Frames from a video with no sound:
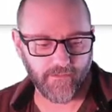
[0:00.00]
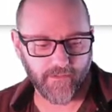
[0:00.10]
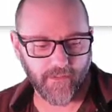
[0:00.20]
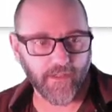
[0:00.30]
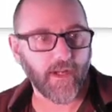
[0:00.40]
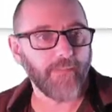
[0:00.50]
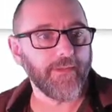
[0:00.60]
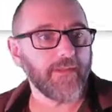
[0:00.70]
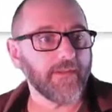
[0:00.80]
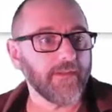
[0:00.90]
I'm going to
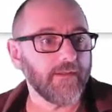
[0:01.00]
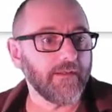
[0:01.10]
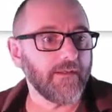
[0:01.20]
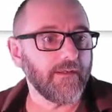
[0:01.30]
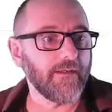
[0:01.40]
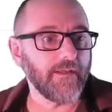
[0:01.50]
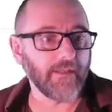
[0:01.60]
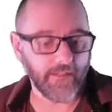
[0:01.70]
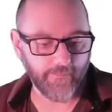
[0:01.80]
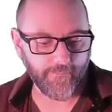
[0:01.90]
copy it, and I'm
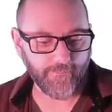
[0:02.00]
going to